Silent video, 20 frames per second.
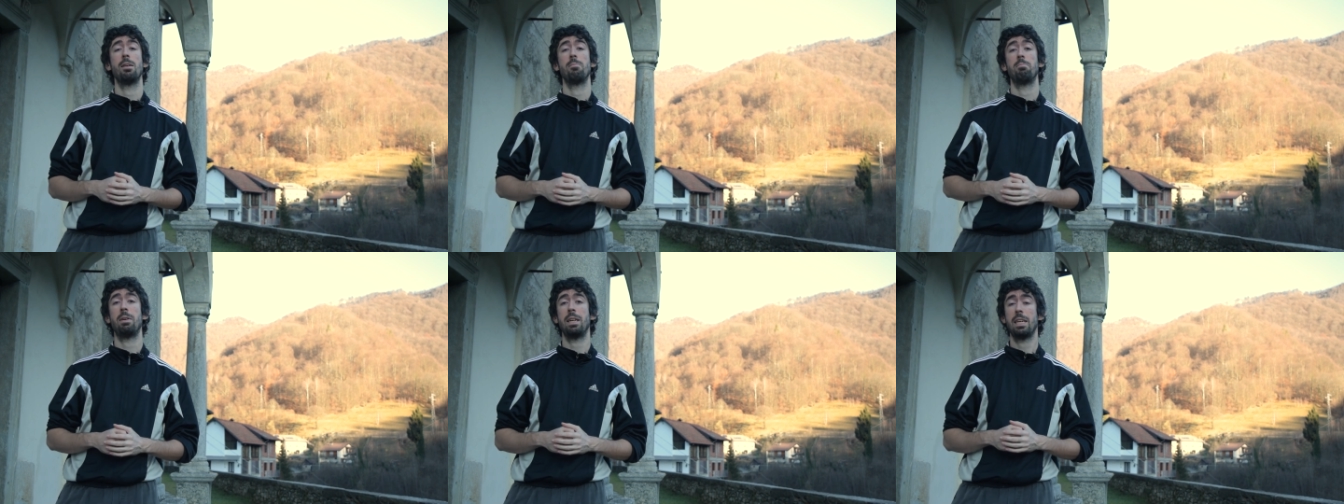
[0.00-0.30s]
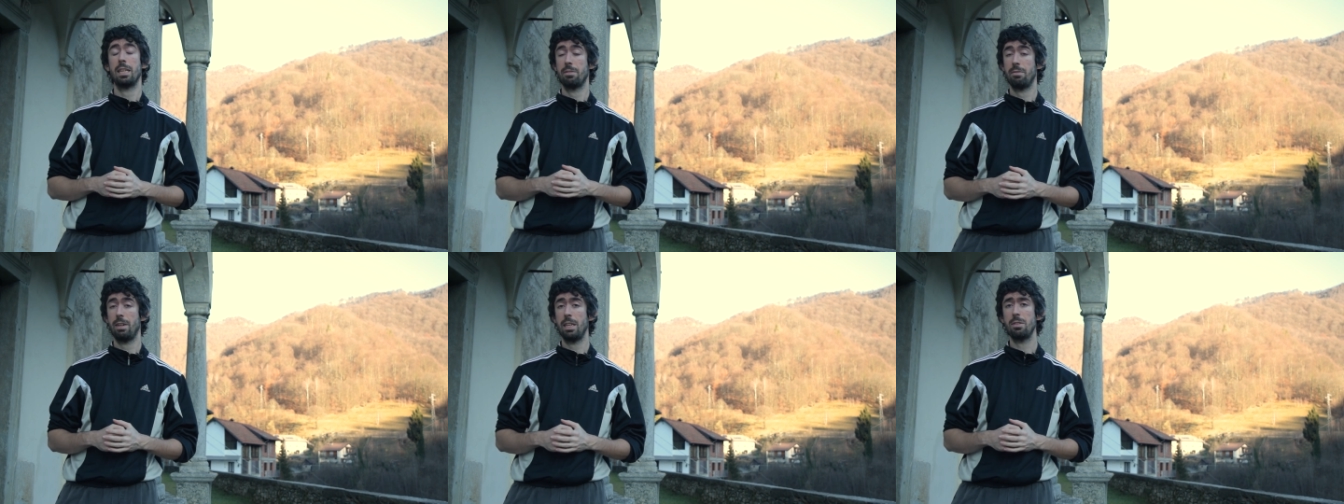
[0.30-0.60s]
My
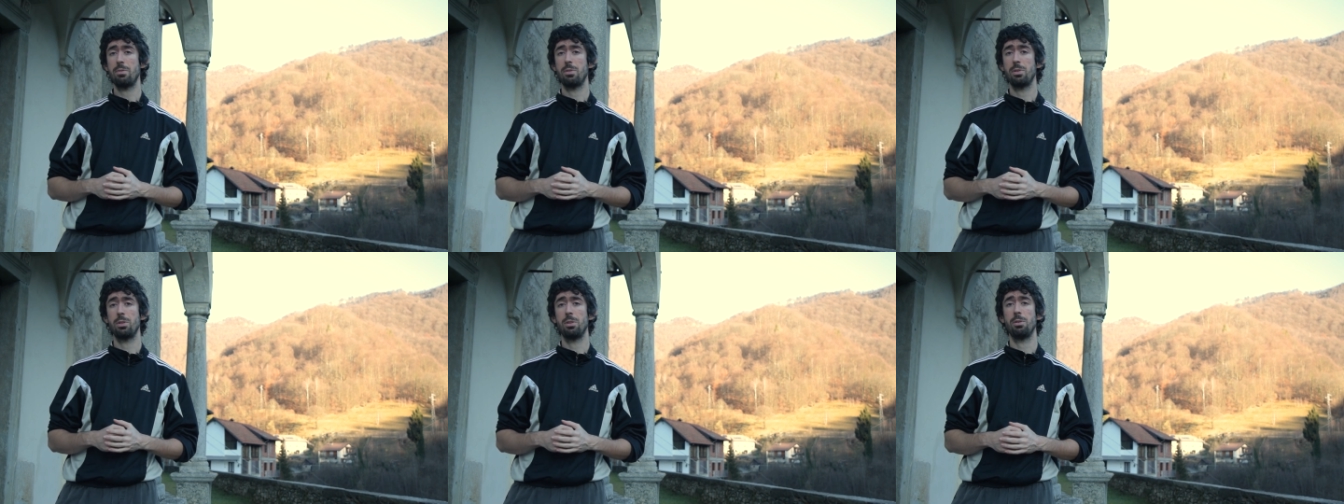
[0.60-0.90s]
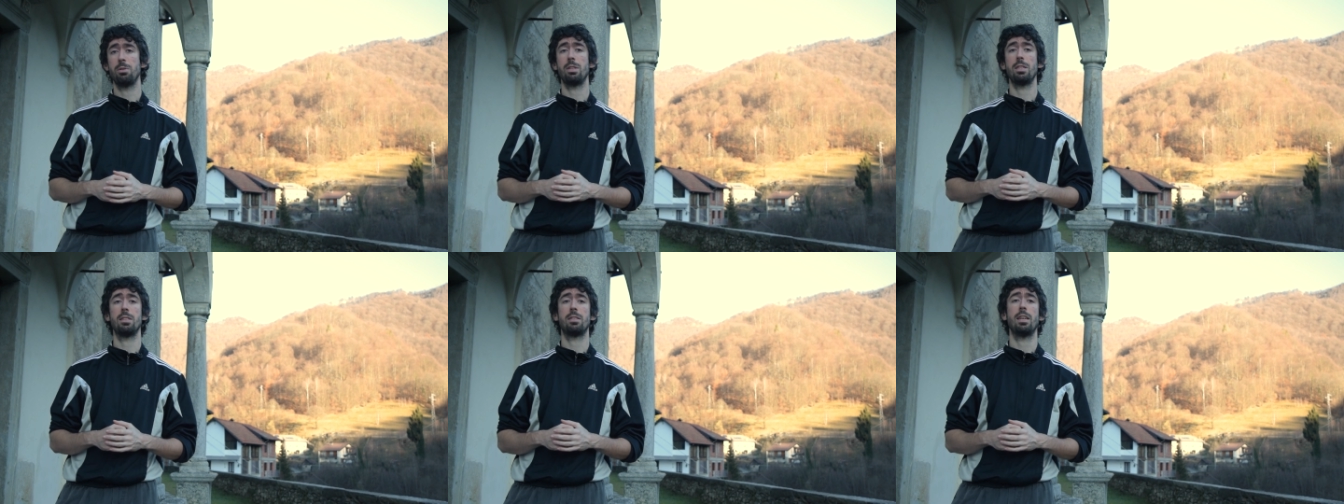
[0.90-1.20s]
advice for
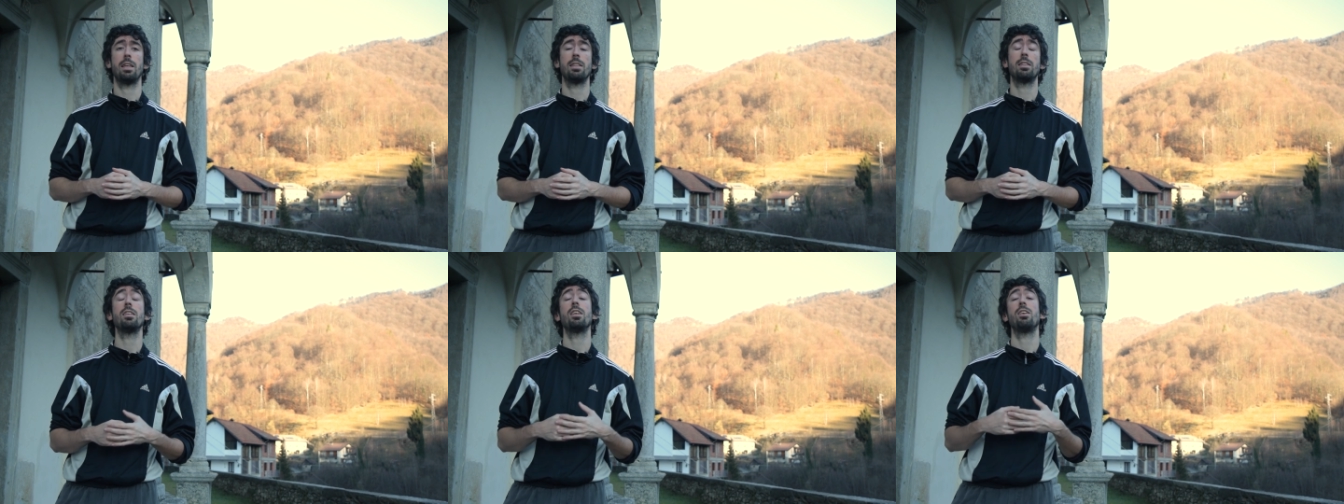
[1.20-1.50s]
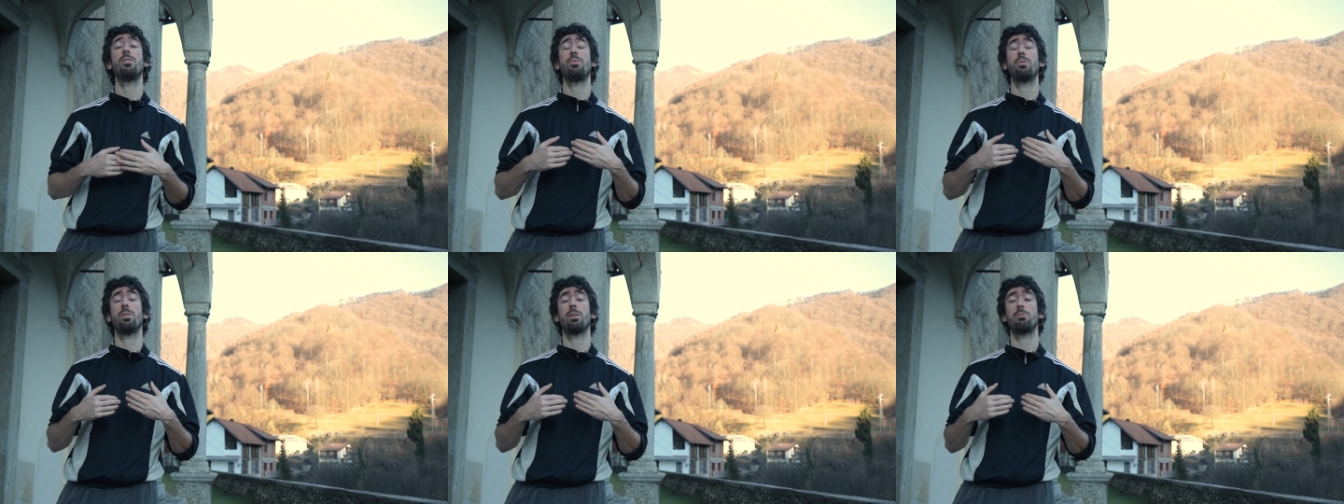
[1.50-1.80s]
you is that
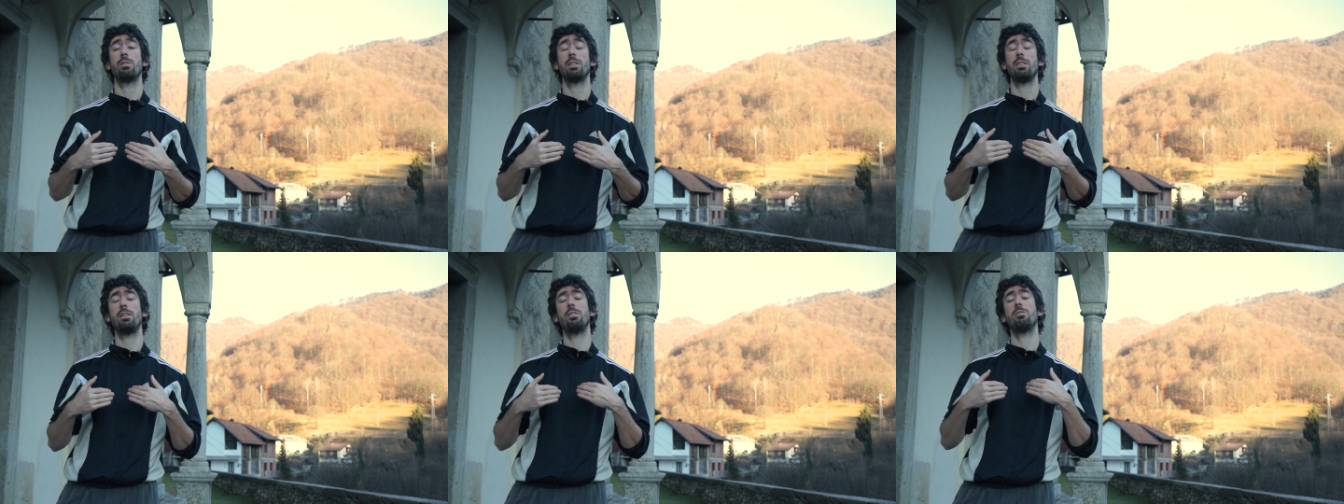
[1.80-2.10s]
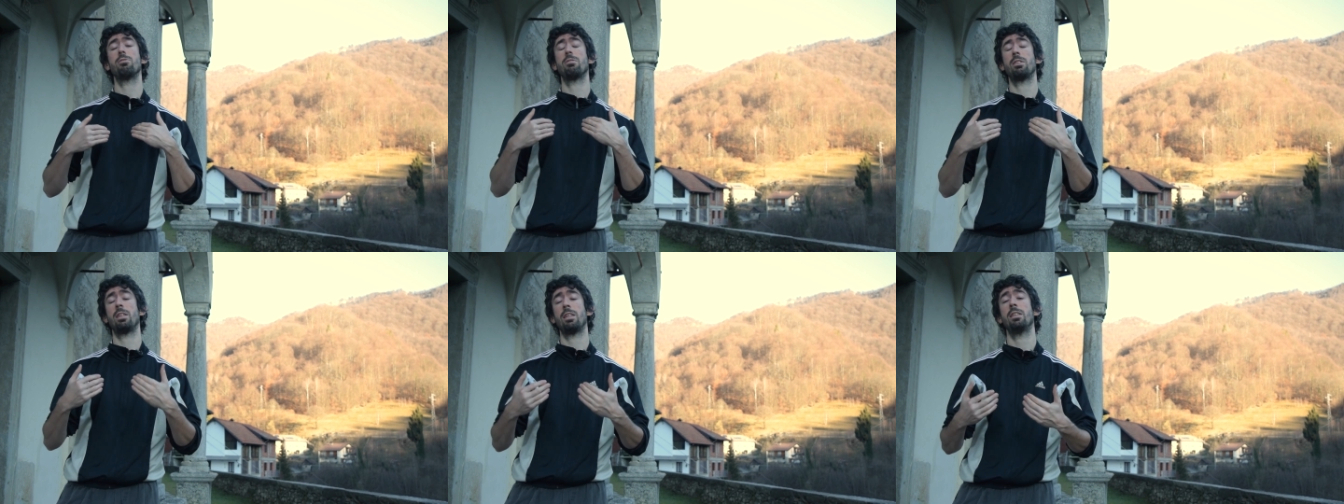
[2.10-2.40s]
if you already
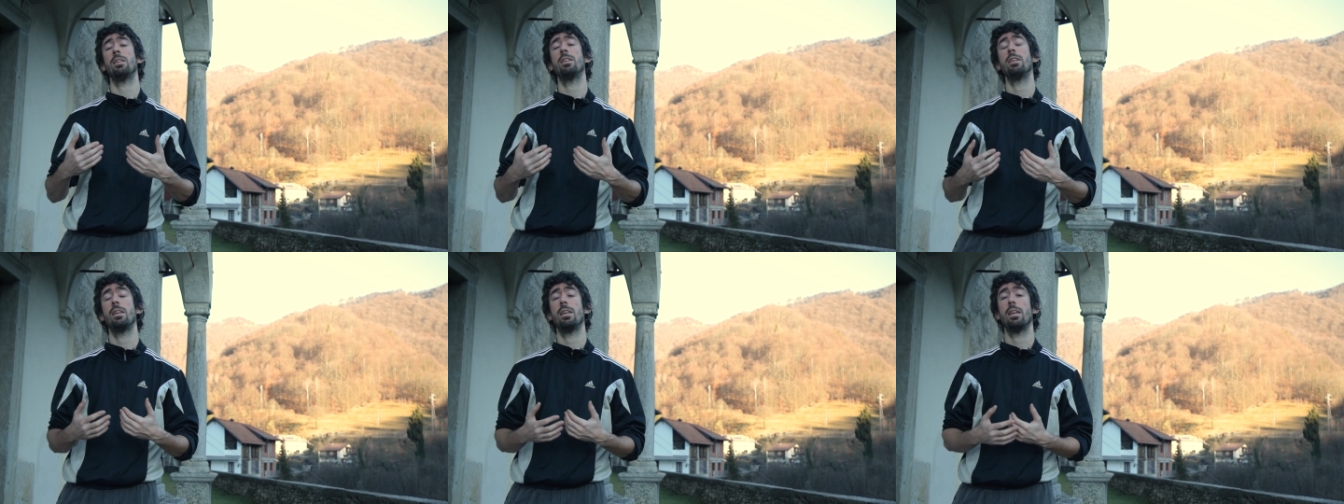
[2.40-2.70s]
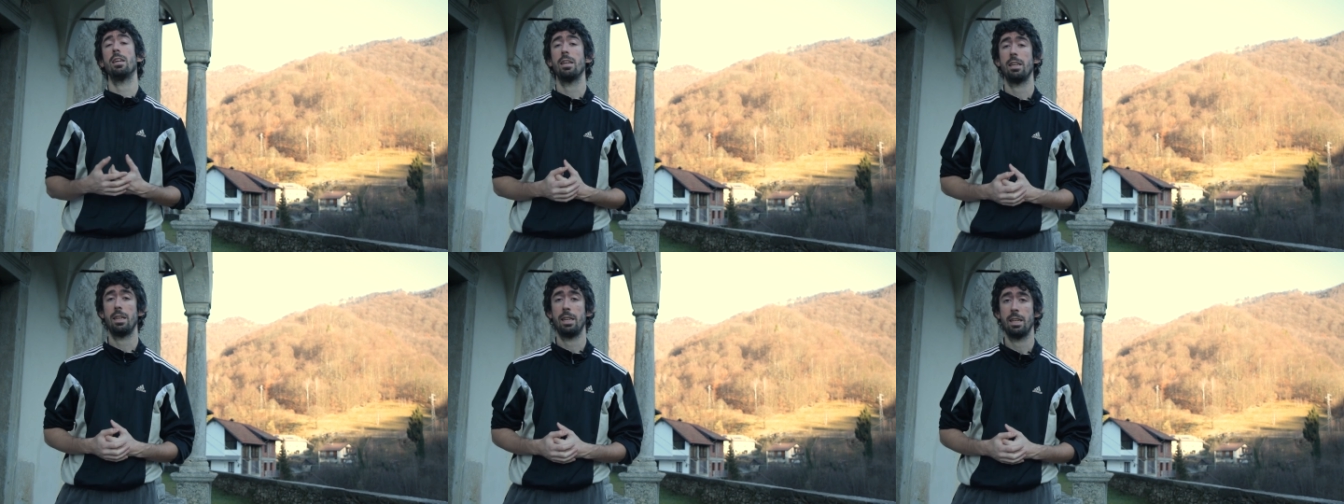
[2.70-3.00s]
train
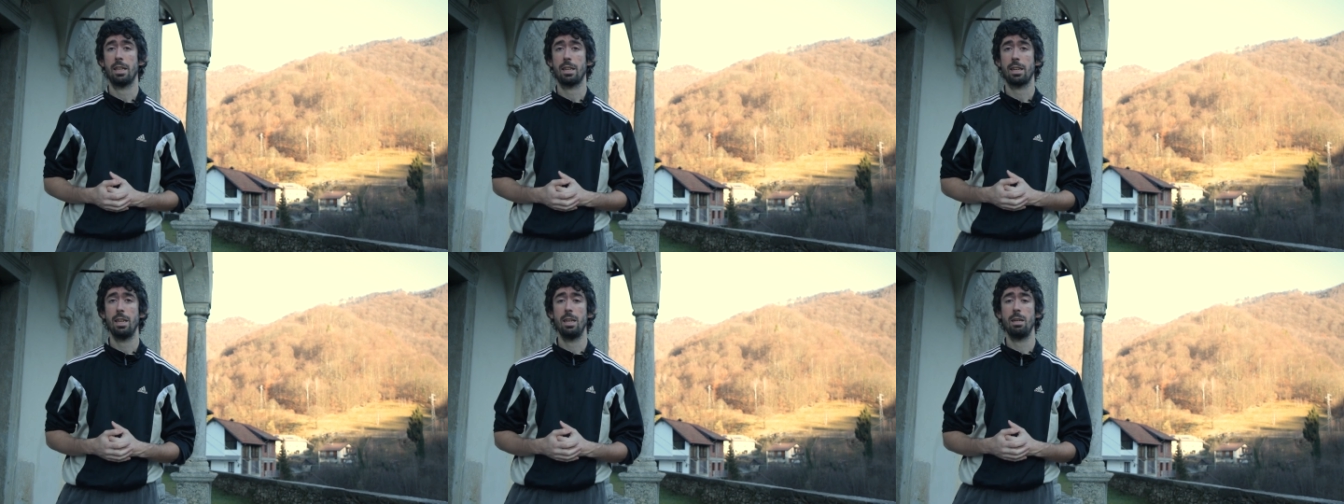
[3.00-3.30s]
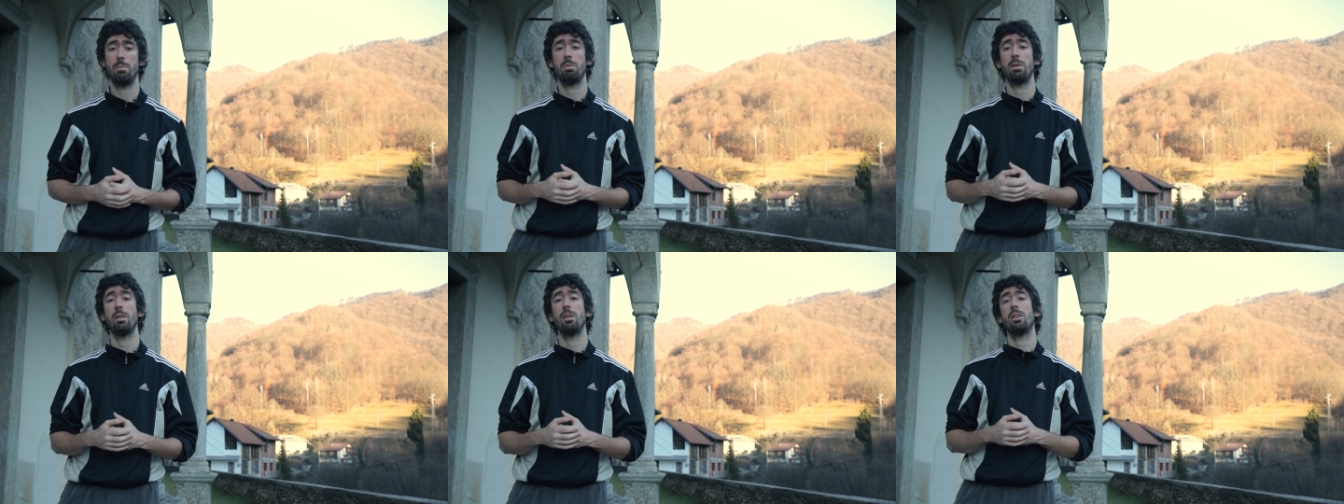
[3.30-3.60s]
in a
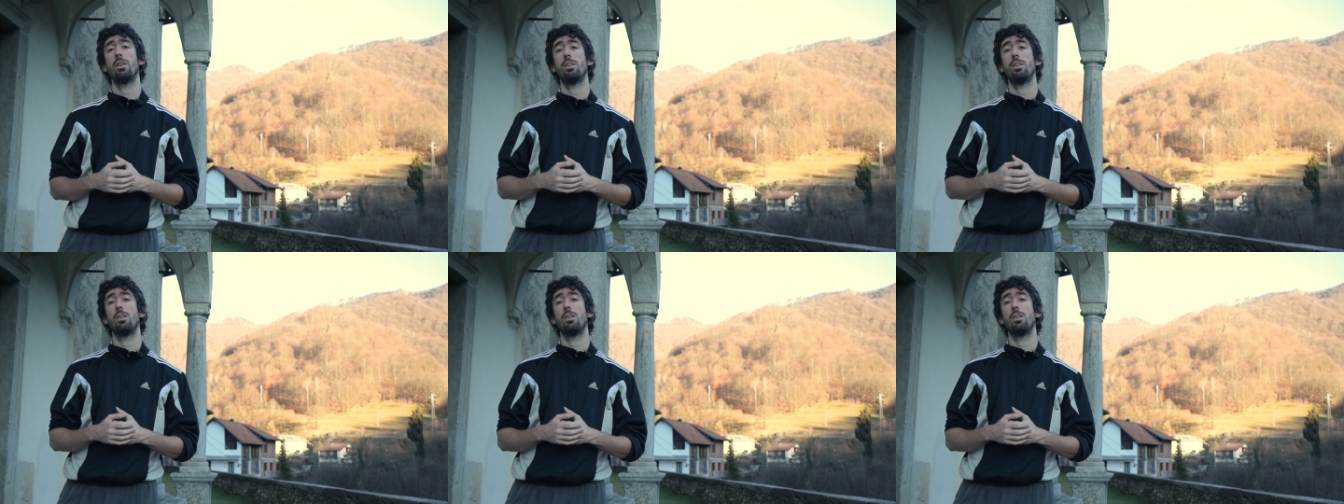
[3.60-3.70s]
club,